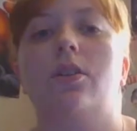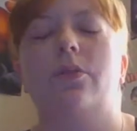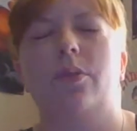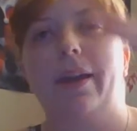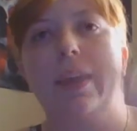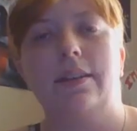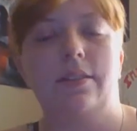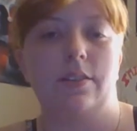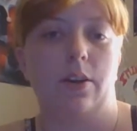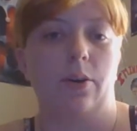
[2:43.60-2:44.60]
from head to
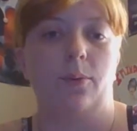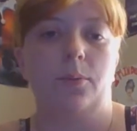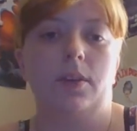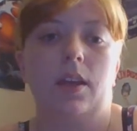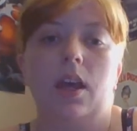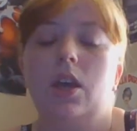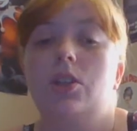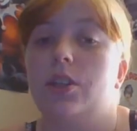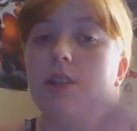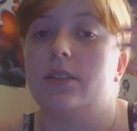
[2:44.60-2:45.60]
toe,
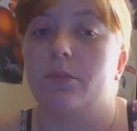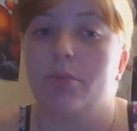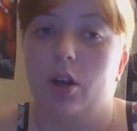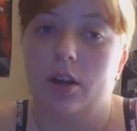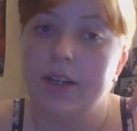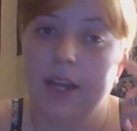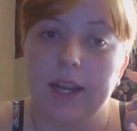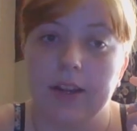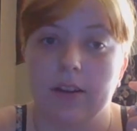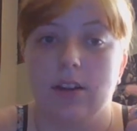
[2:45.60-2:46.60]
she has the blonde
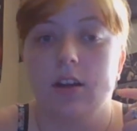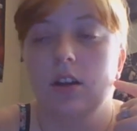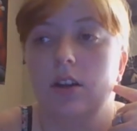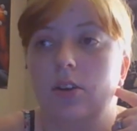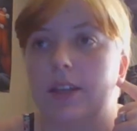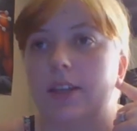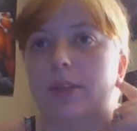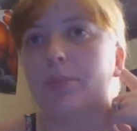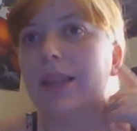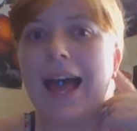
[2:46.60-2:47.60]
hair, or the
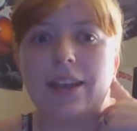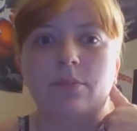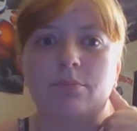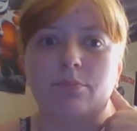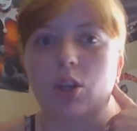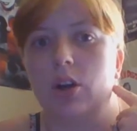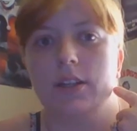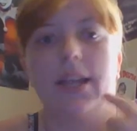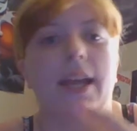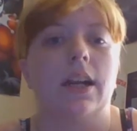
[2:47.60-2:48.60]
platinum
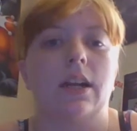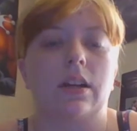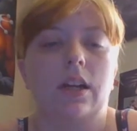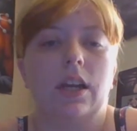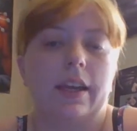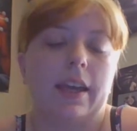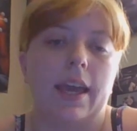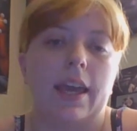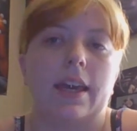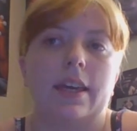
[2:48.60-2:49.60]
blonde hair,
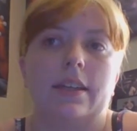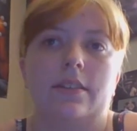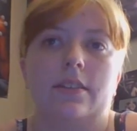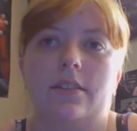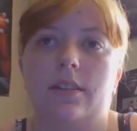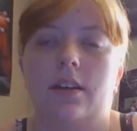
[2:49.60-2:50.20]
and